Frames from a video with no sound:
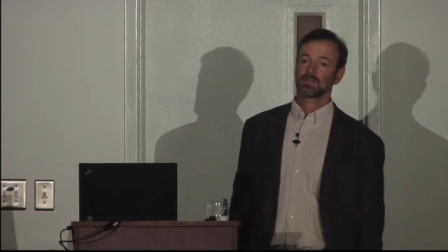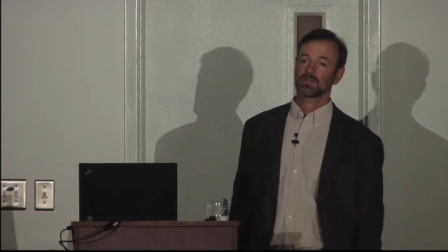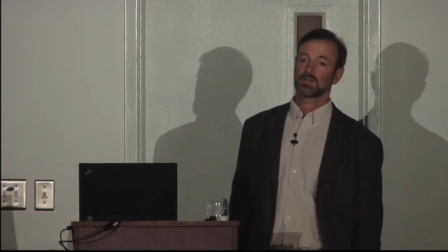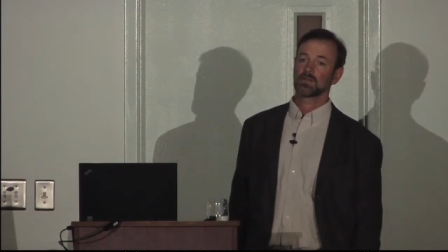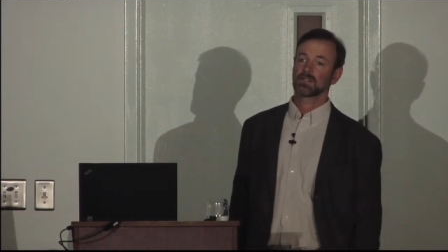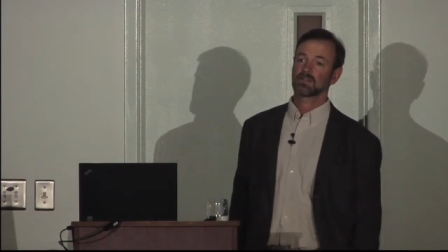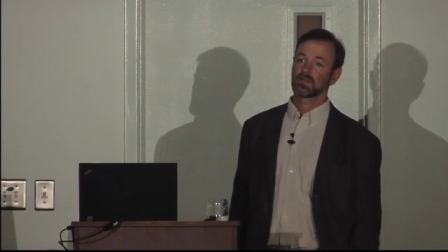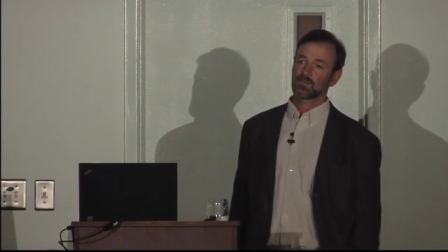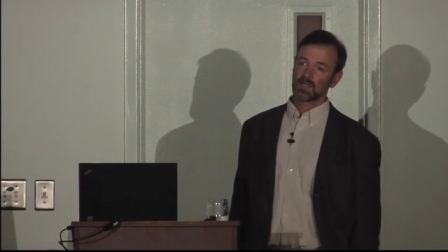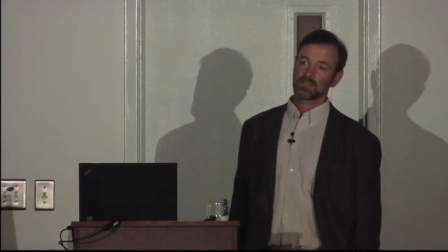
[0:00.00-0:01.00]
So in
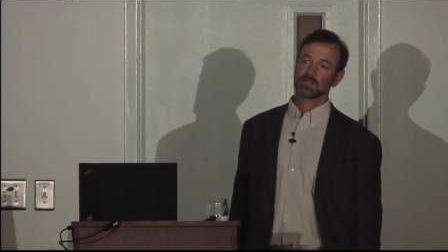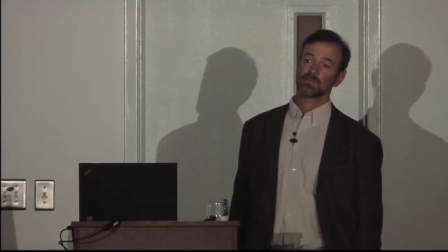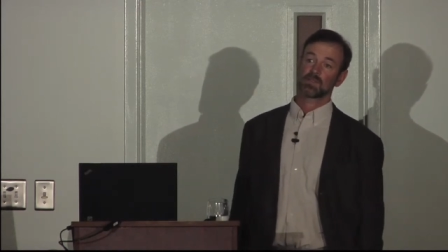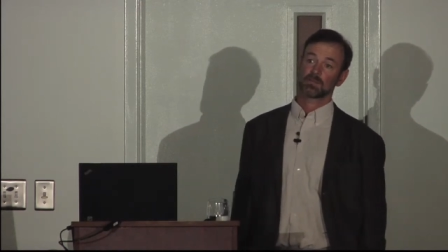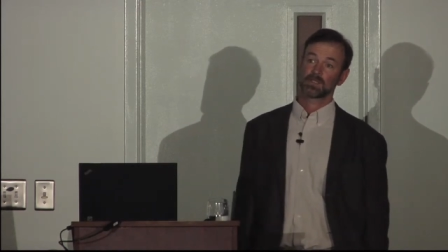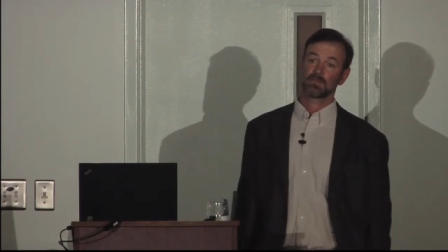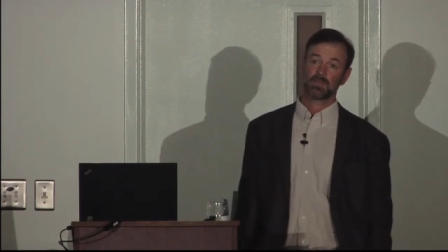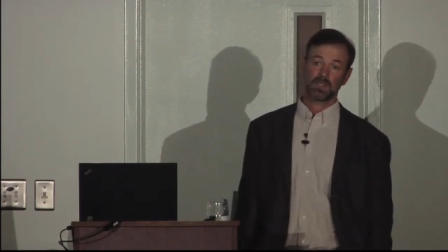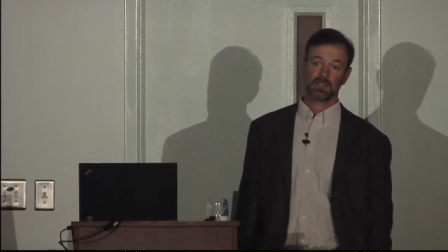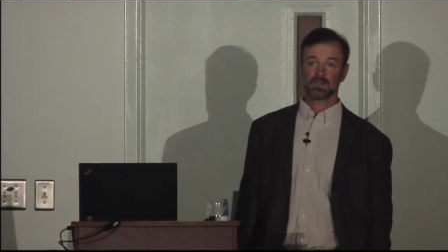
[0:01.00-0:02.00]
some ways, they're probably
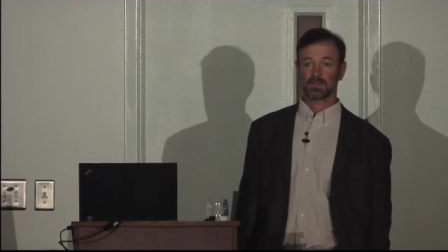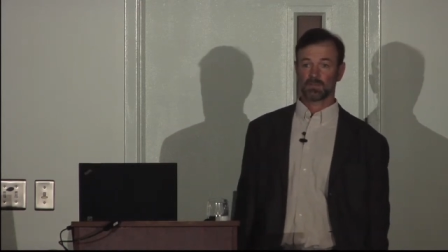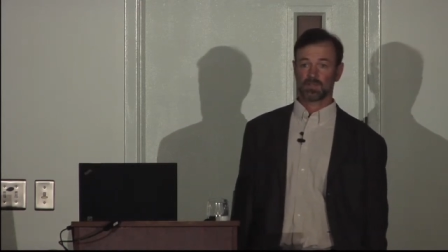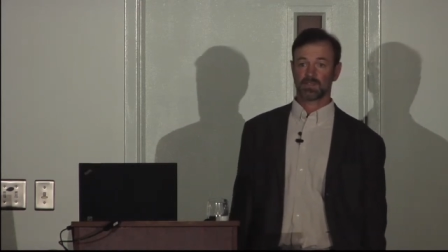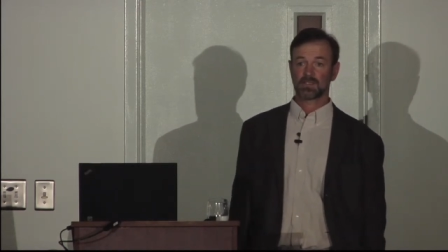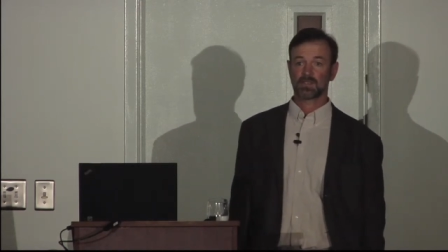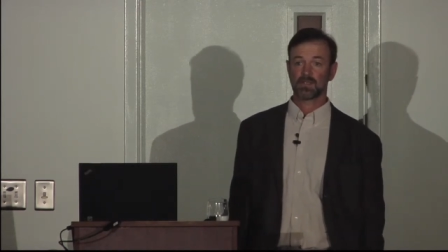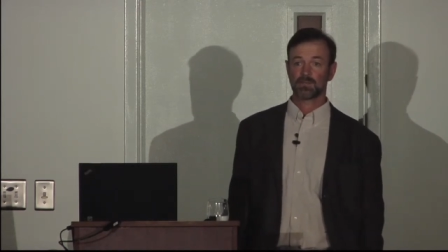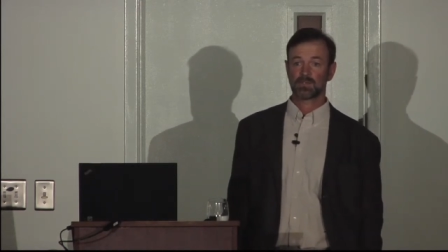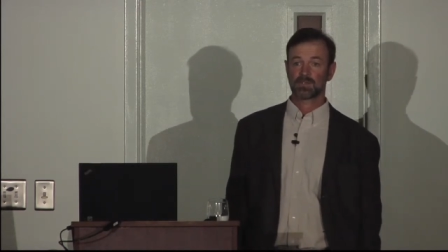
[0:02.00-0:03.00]
competing a little bit with snow
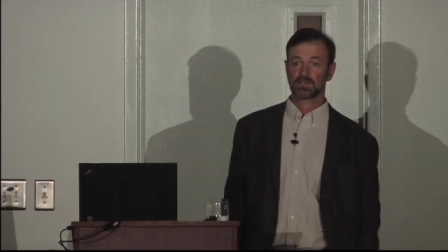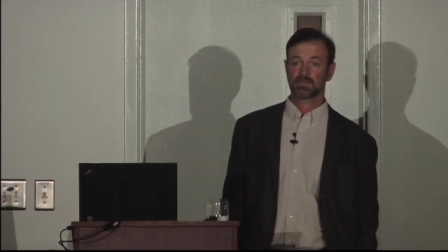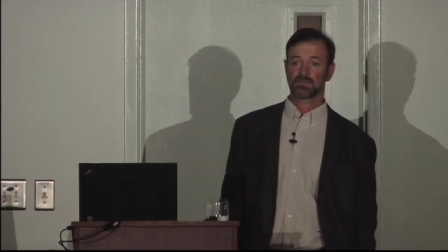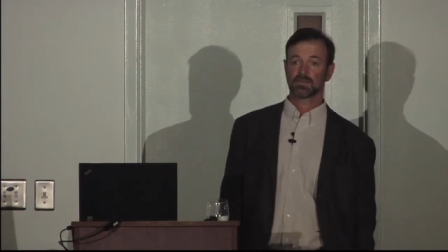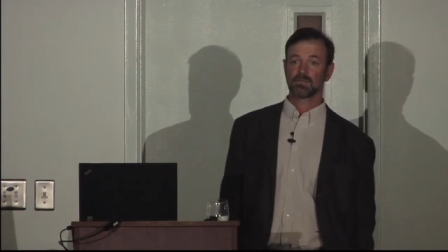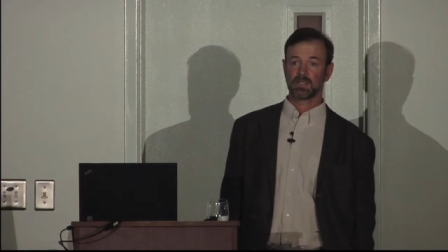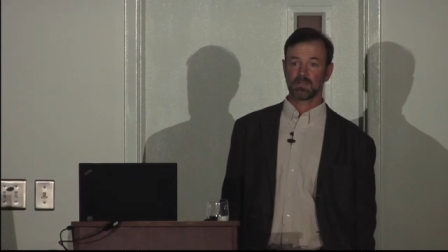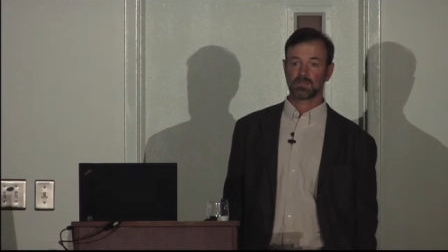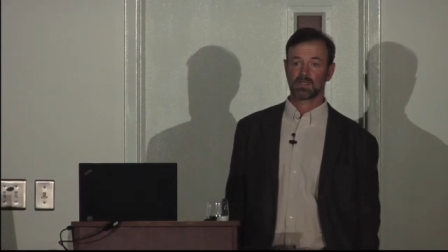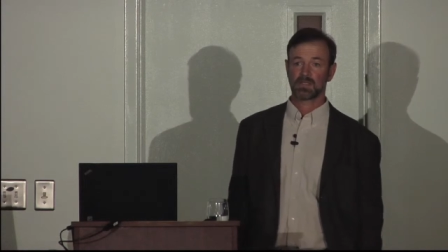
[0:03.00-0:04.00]
leopards for
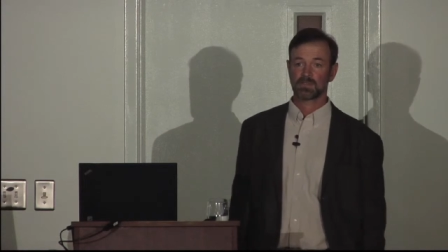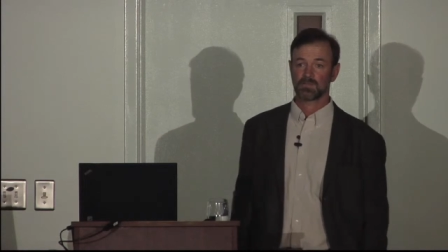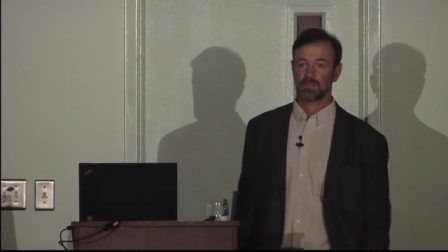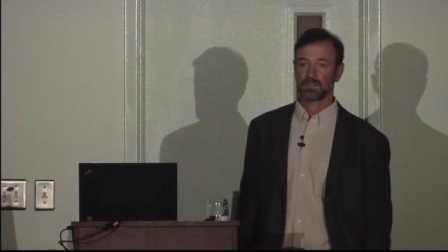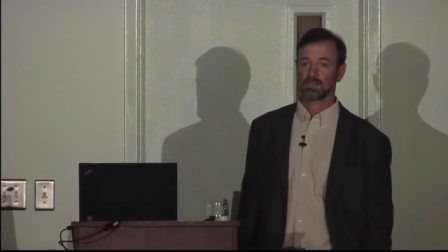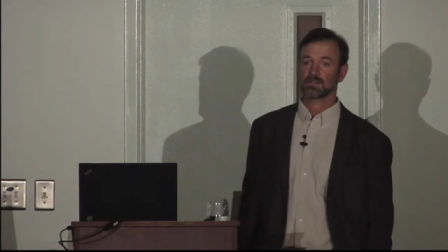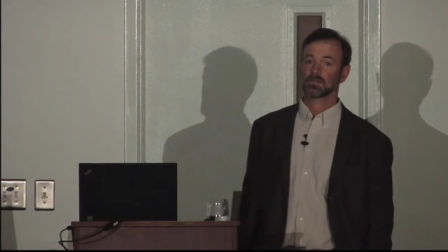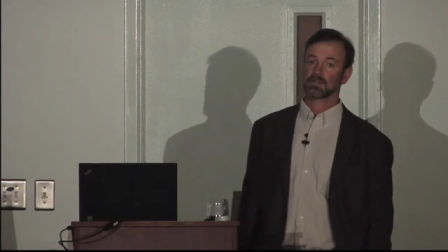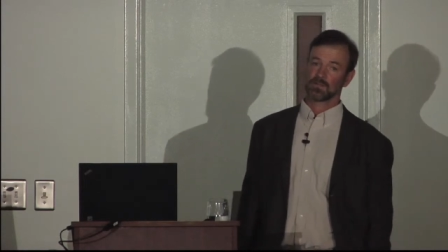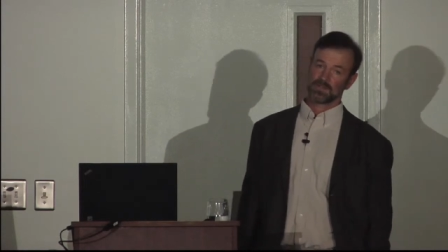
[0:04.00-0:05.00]
medium-sized prey. They
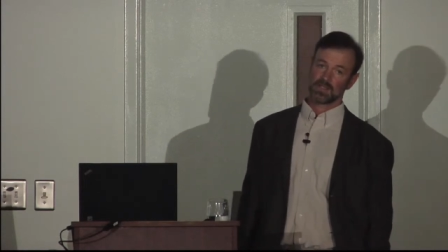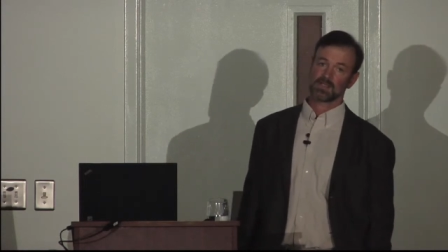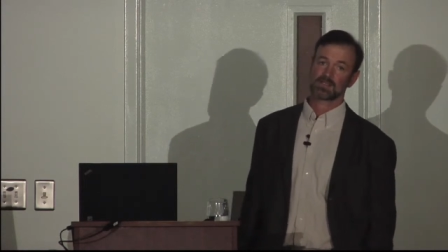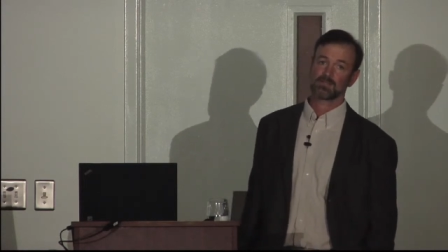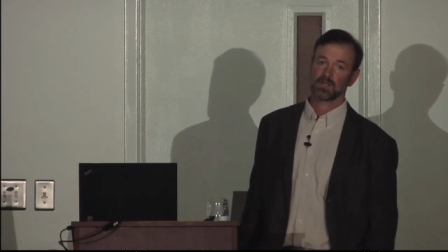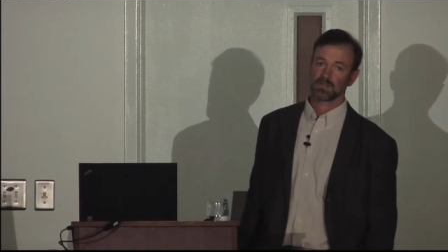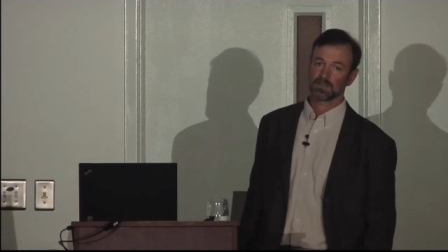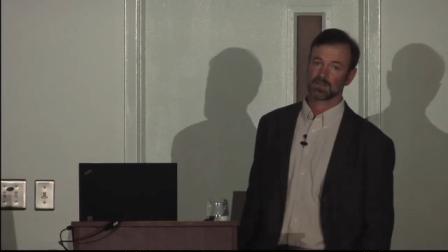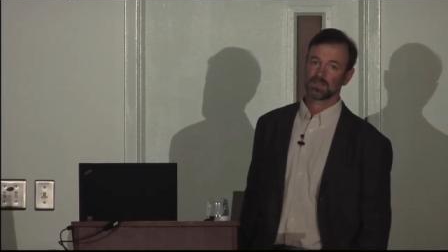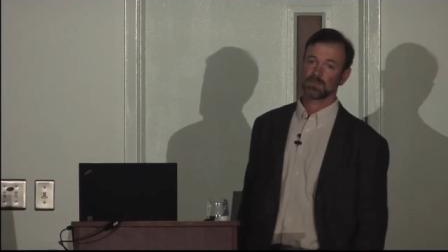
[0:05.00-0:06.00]
certainly will take
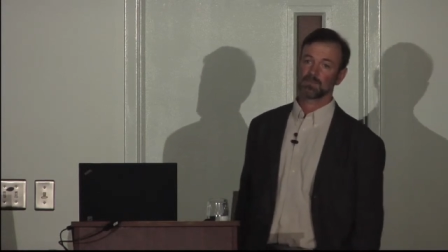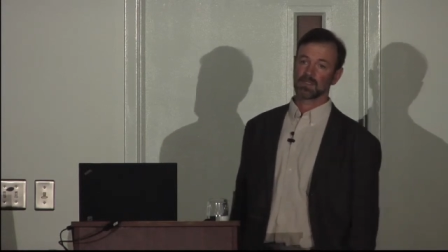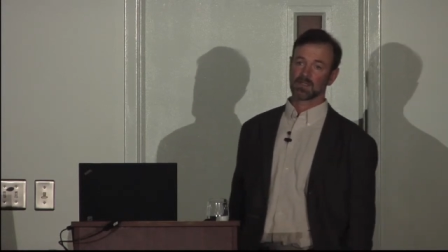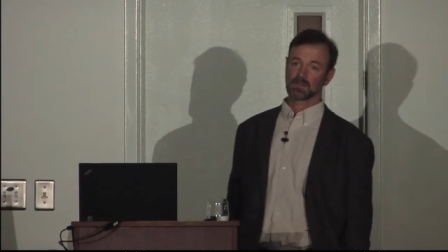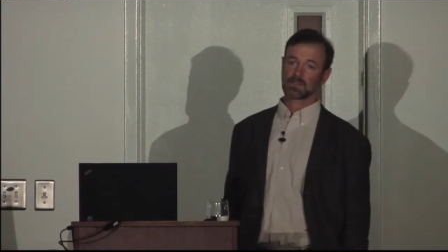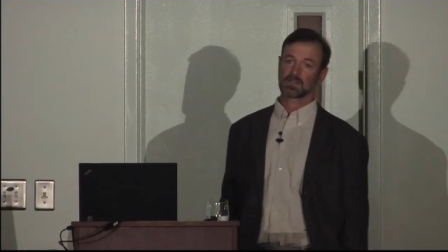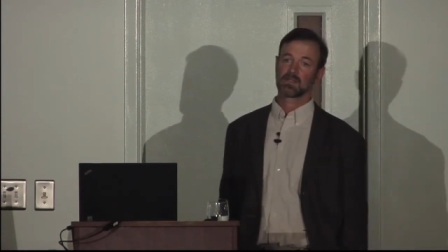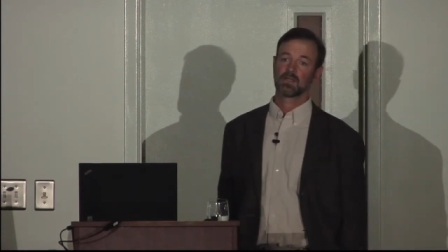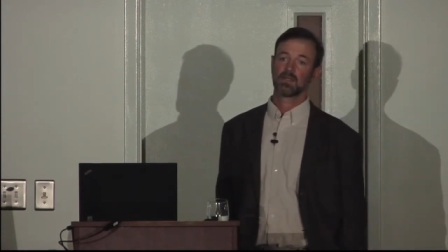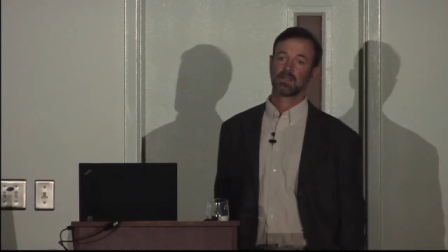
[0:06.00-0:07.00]
smaller sheep and goats,
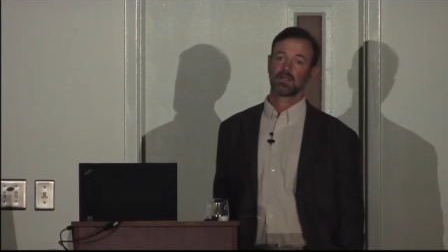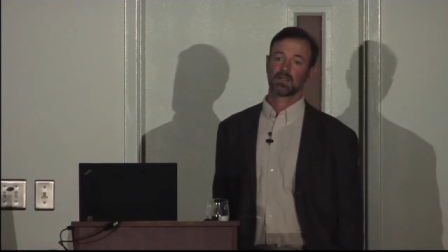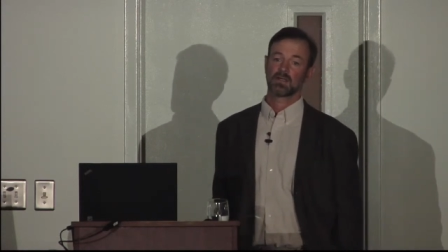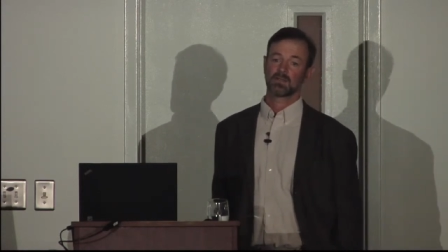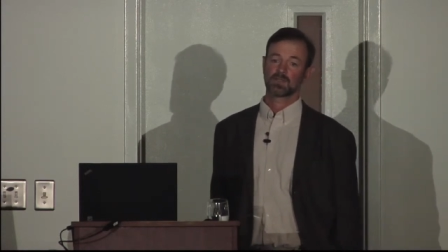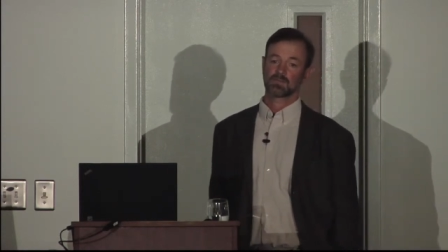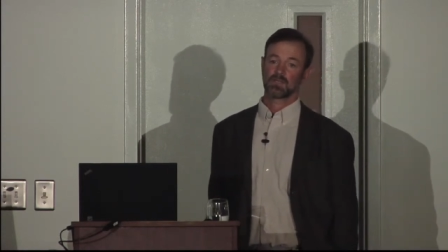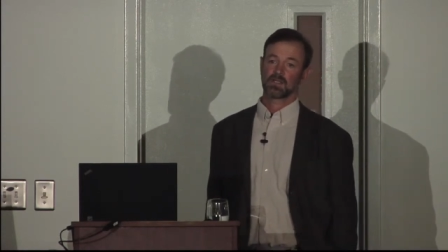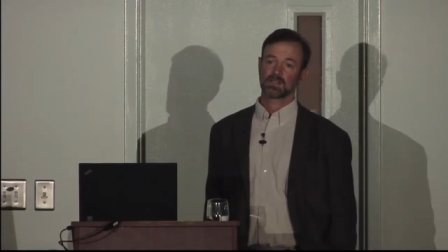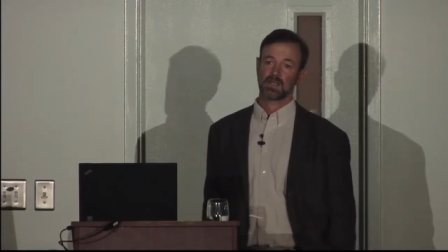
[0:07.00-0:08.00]
um, as
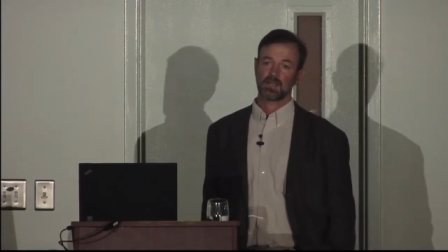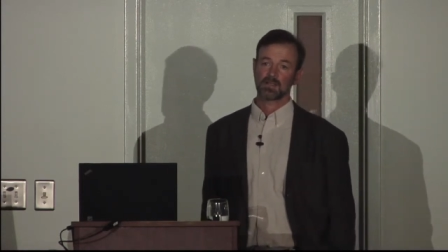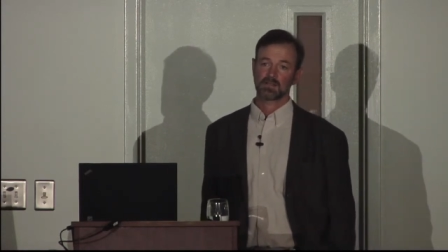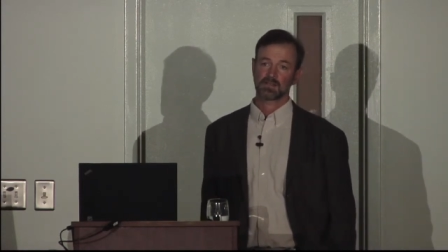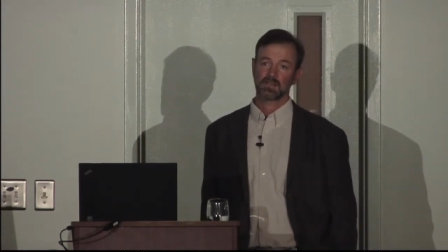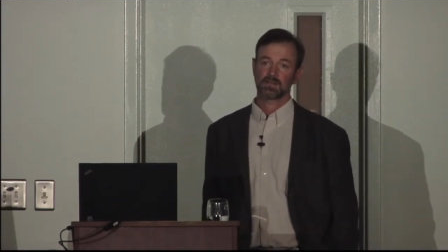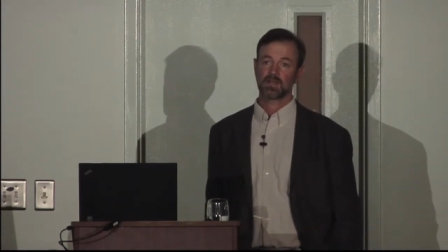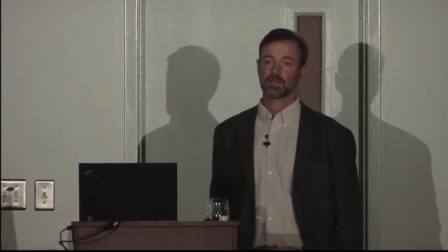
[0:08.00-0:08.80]
well as hares and other